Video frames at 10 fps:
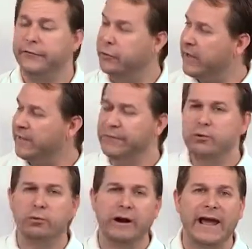So if
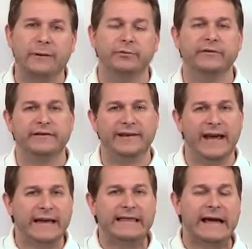you were able to
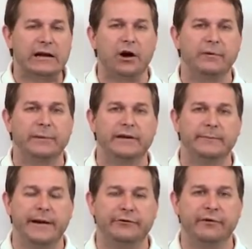take that augmented
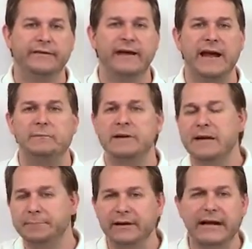matrix and
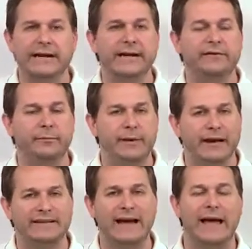manipulate it into
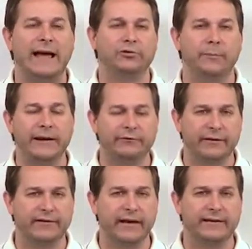being a diagonal
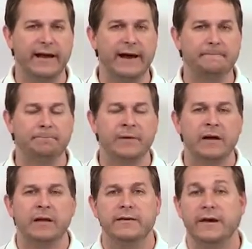matrix like that,
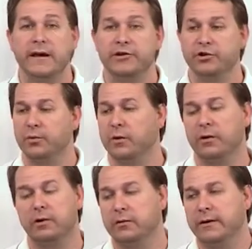then you
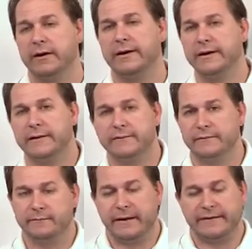are uh,
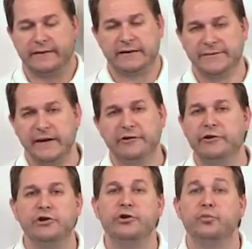basically finished
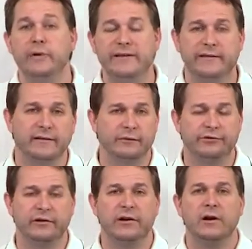and you can read the
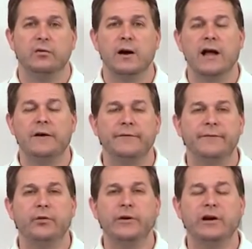solution right off
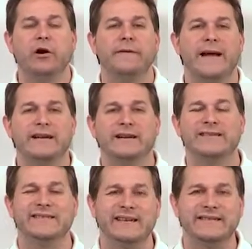of it. We call that a
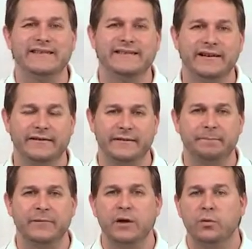consistent system.
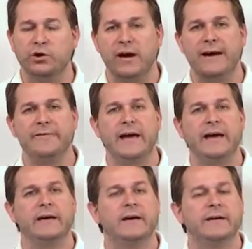When you have
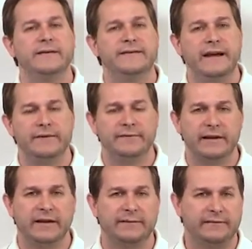a set of,
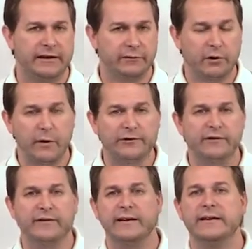of linear
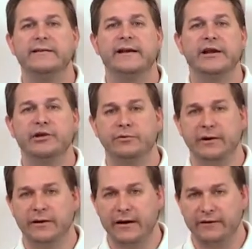equations like this, and you
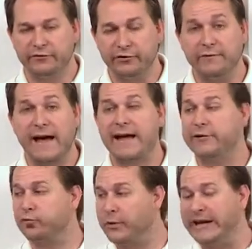can do that
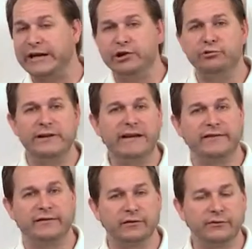and read a
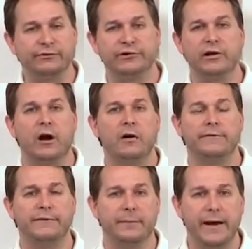unique solution
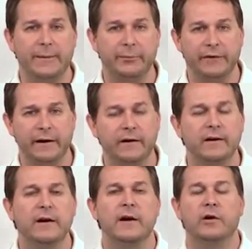off of the paper there,
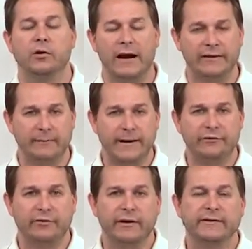or out of the
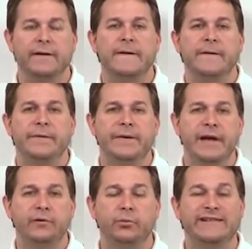matrix,
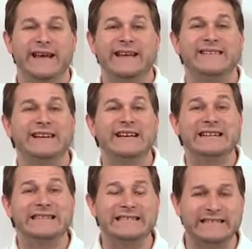then we say it's
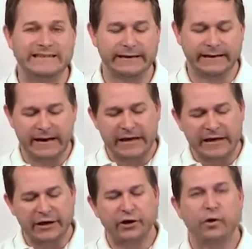consistent.
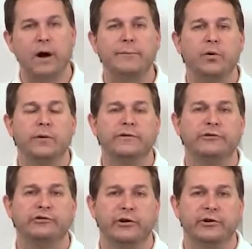Here, I'm going
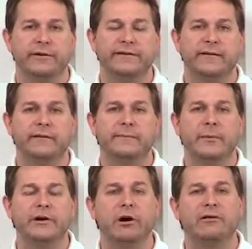to show you a system
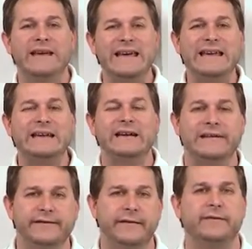that we call
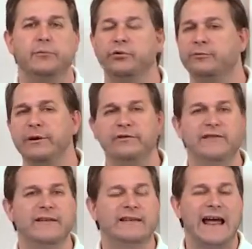inconsistent, which means
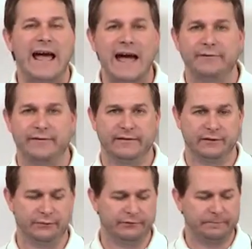it doesn't have a
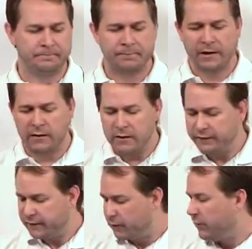solution.
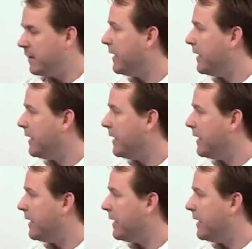So